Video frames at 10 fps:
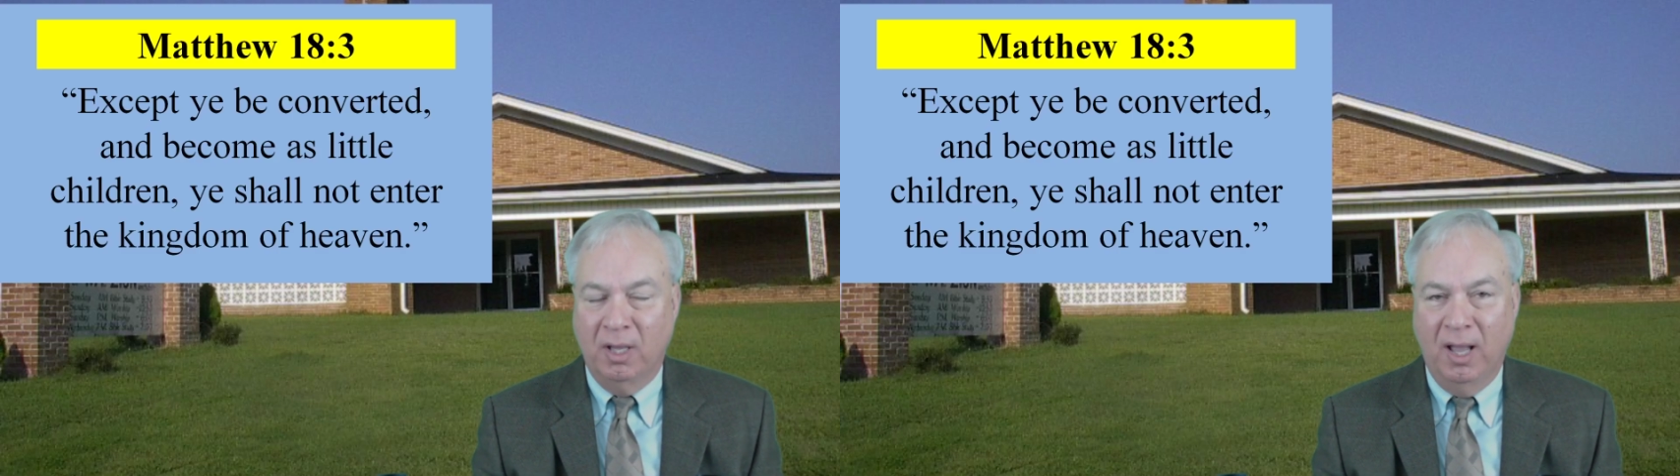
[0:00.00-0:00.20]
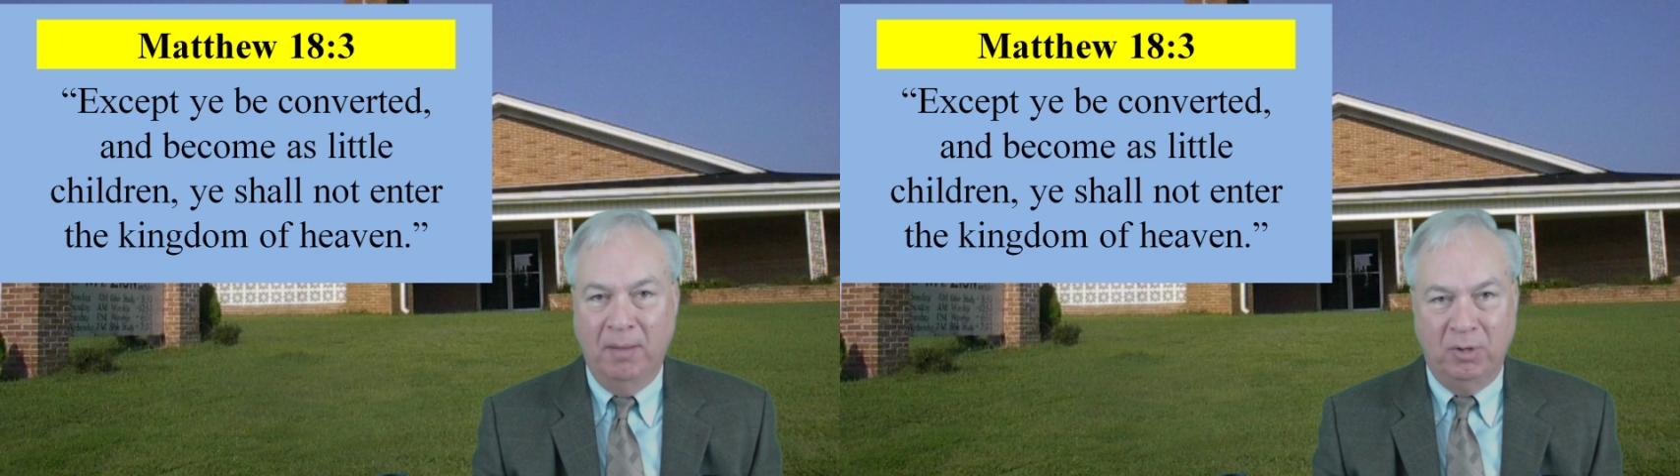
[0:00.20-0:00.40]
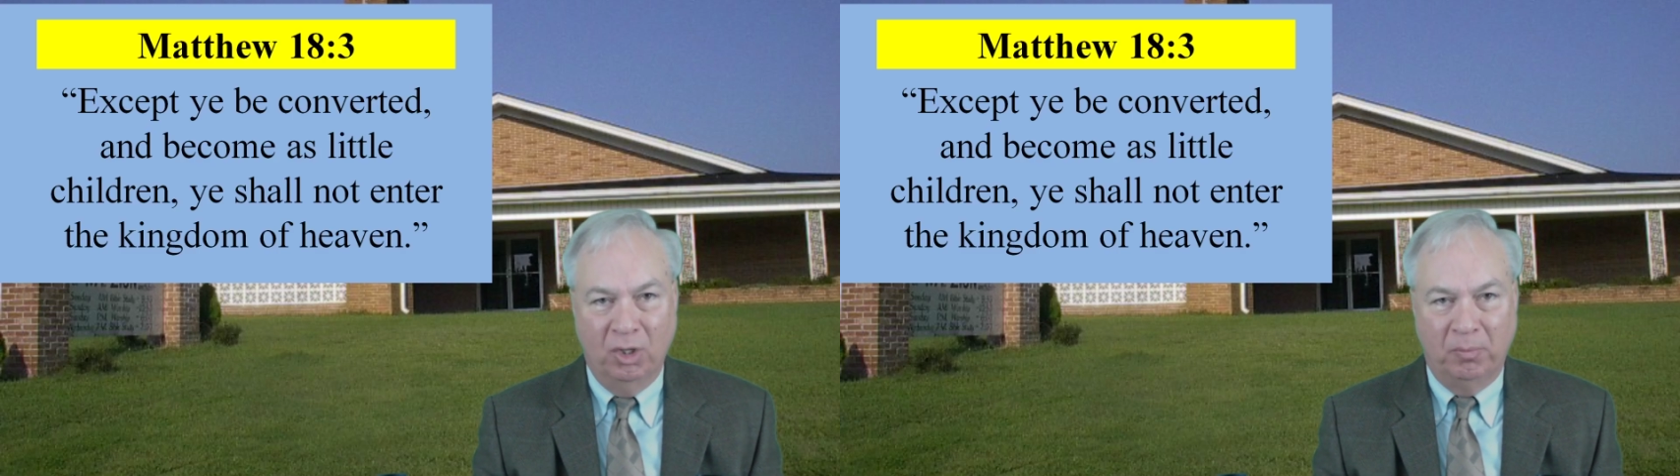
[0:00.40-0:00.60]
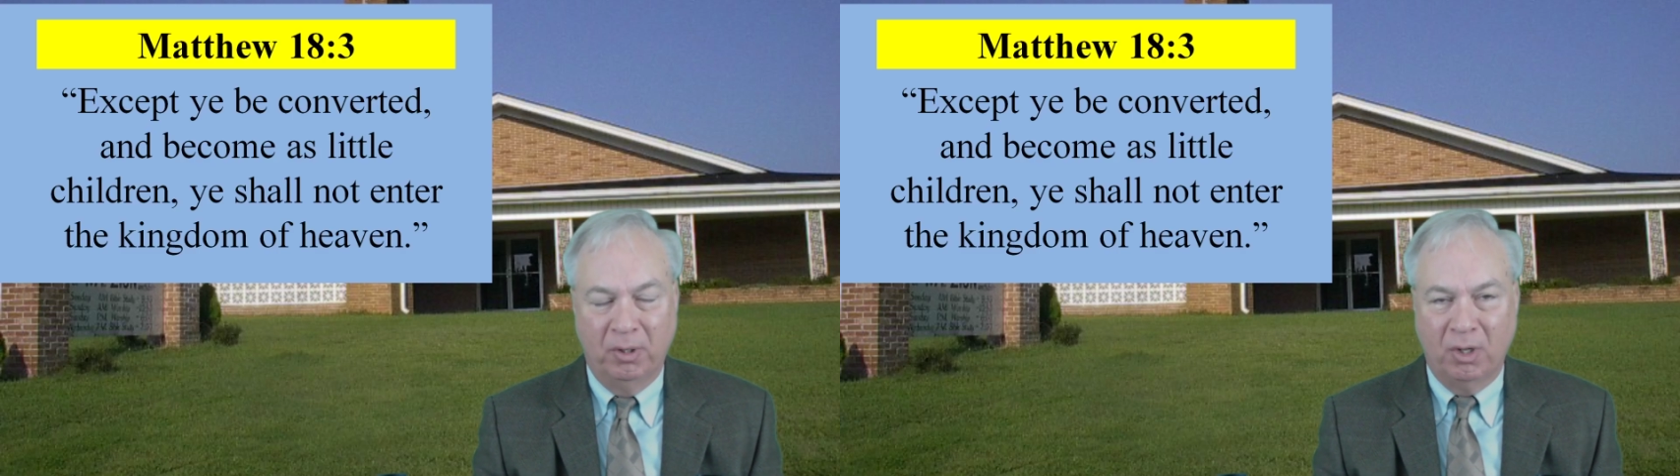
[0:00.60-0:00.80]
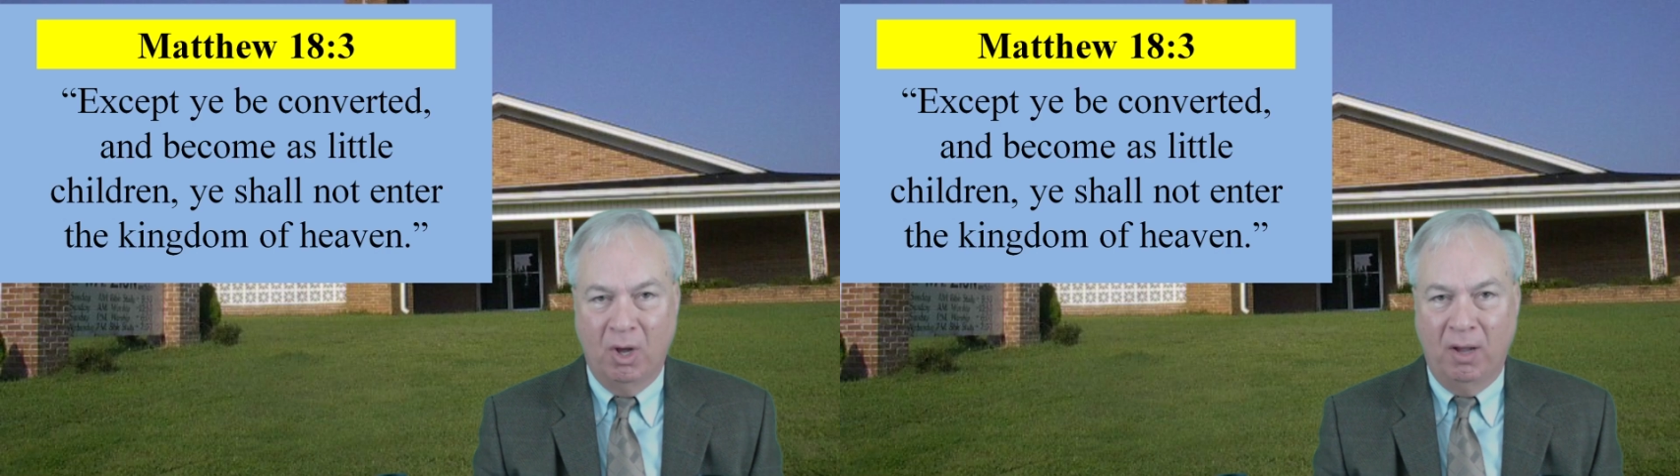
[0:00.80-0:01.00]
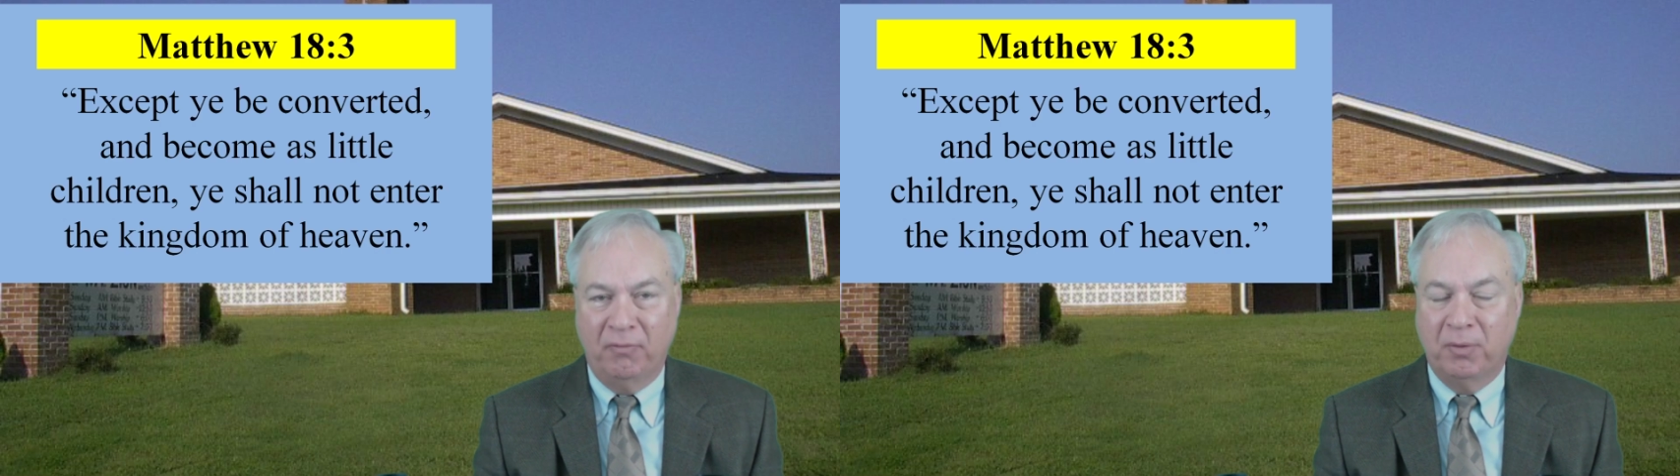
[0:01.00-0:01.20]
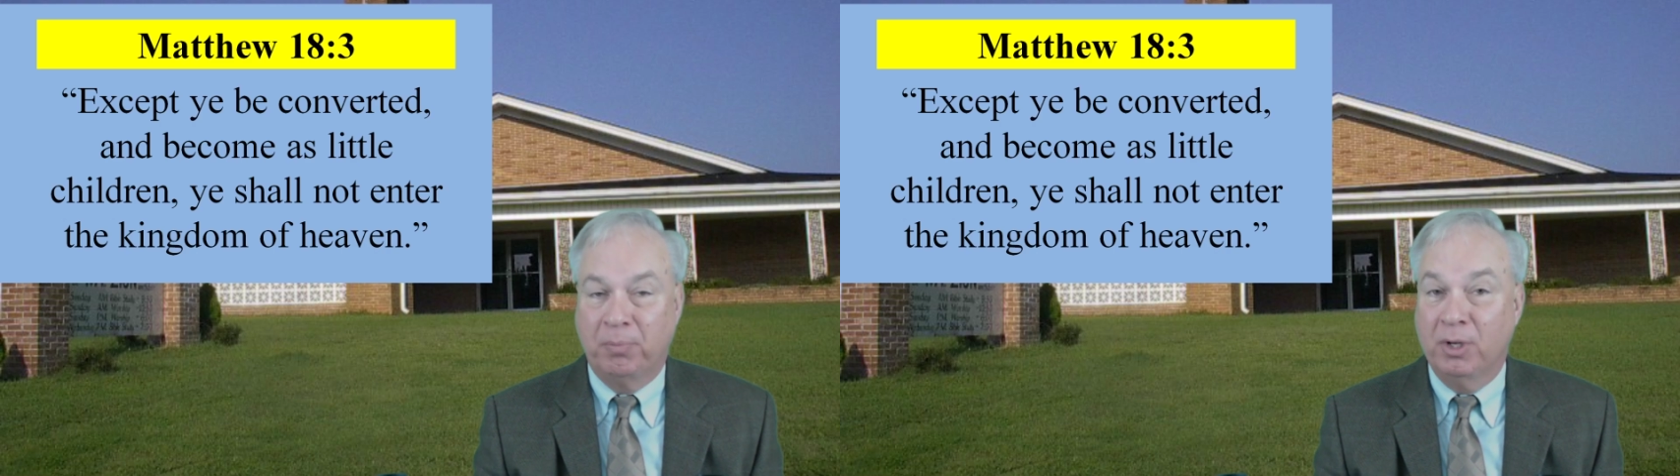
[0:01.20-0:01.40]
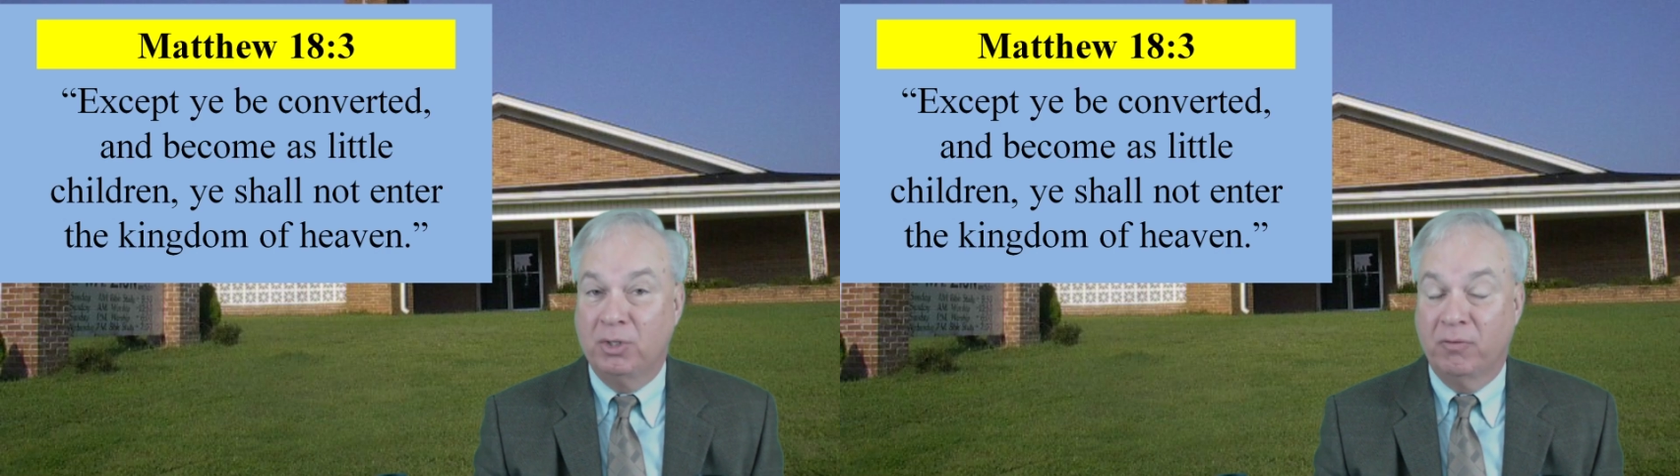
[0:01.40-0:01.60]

I'm Gilbert Gough, the preacher